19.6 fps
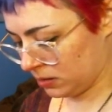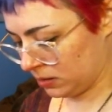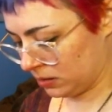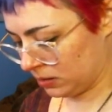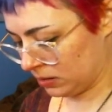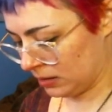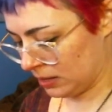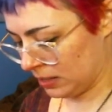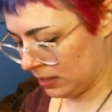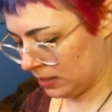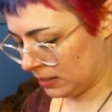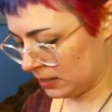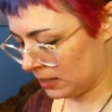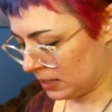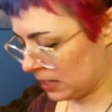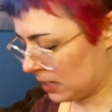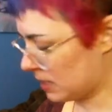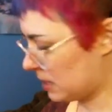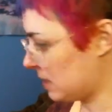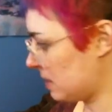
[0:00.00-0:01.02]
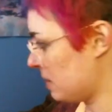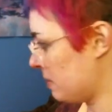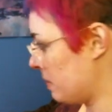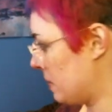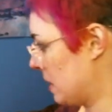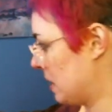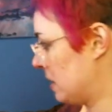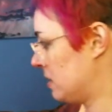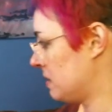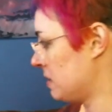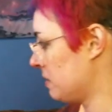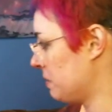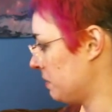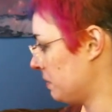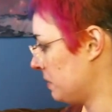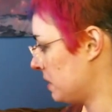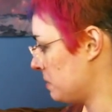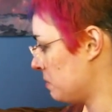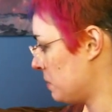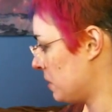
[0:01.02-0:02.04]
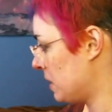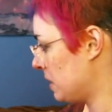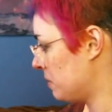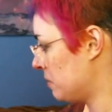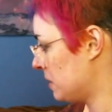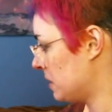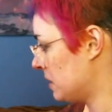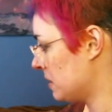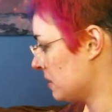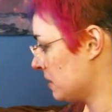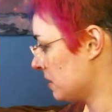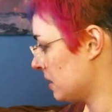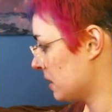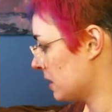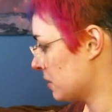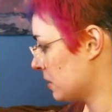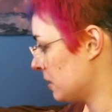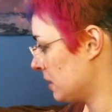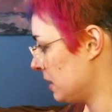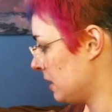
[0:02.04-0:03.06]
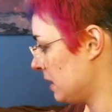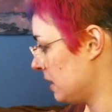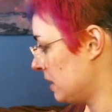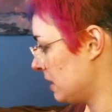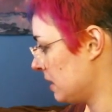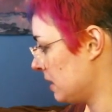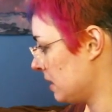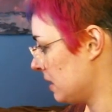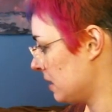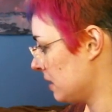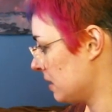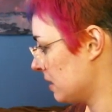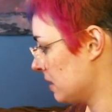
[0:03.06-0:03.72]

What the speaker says: Because it kind of depends on what pigments are actually in there,